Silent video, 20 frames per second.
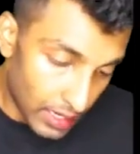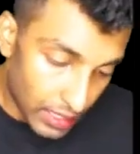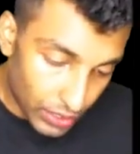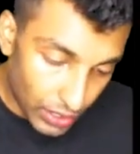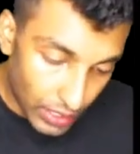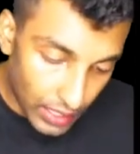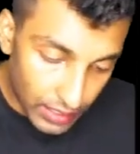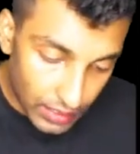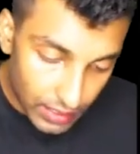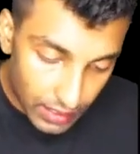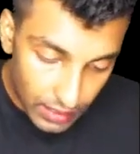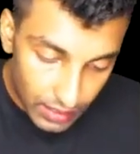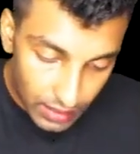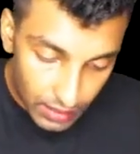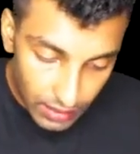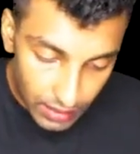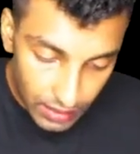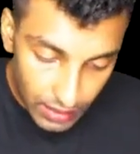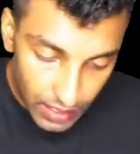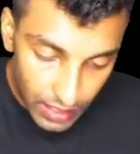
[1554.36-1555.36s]
So let's
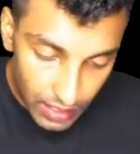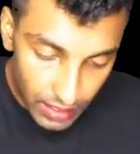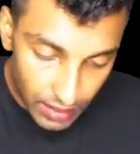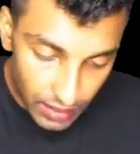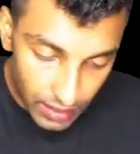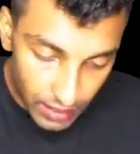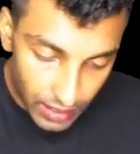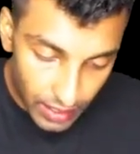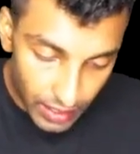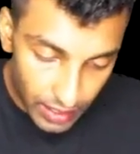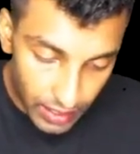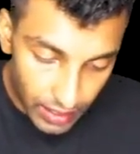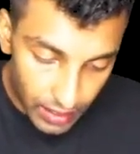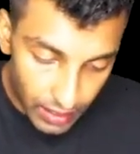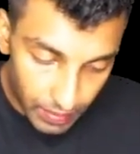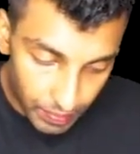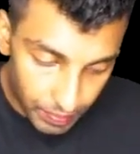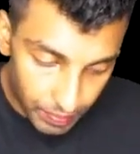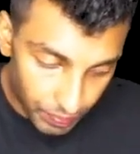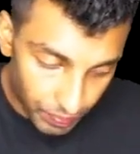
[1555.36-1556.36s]
see here
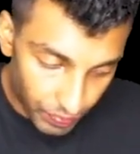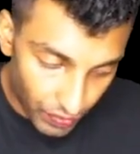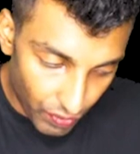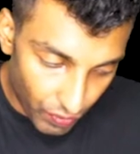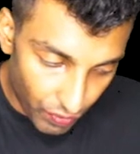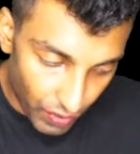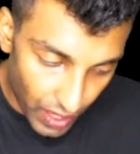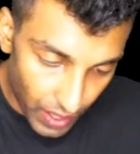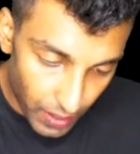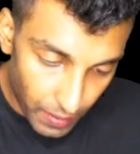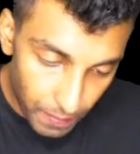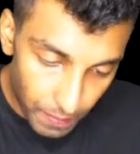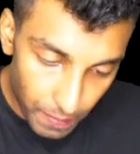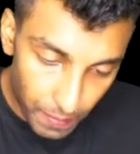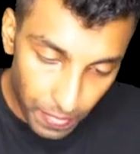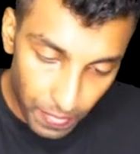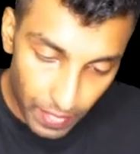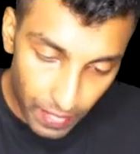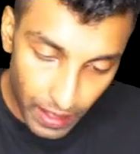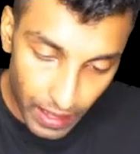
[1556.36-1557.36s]
Tier
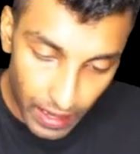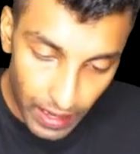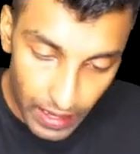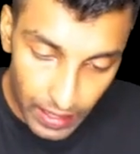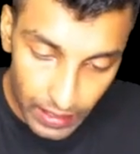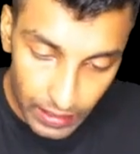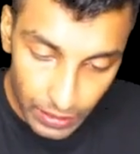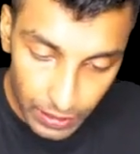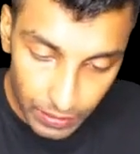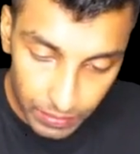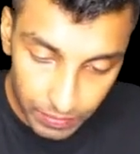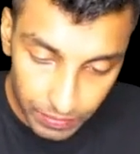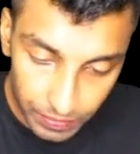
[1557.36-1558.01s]
1 and